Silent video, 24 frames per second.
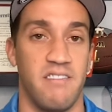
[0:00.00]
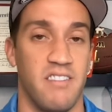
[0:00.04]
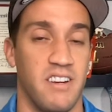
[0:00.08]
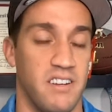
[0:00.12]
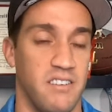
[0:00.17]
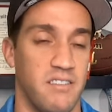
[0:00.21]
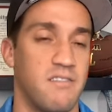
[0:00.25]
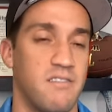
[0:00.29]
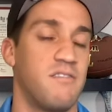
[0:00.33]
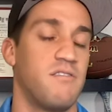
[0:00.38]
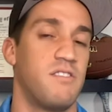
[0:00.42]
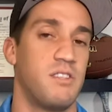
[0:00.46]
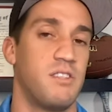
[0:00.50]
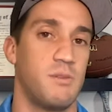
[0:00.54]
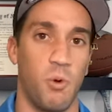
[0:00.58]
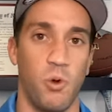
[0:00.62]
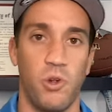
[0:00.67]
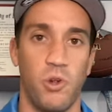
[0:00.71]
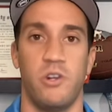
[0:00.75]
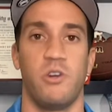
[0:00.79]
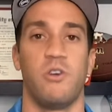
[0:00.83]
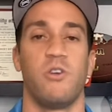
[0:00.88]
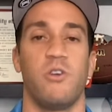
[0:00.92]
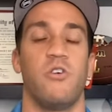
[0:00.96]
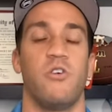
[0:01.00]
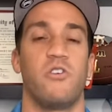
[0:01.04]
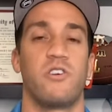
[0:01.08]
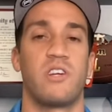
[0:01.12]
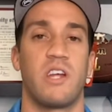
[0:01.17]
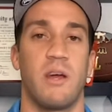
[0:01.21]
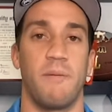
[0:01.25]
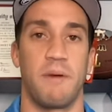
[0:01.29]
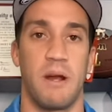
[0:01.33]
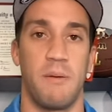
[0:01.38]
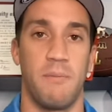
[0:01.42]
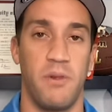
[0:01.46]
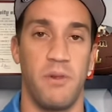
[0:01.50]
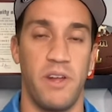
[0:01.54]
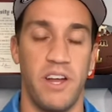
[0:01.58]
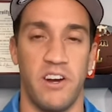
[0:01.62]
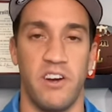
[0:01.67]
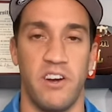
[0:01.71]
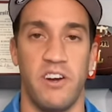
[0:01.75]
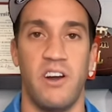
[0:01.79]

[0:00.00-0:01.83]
And spoiler alert, coming up later,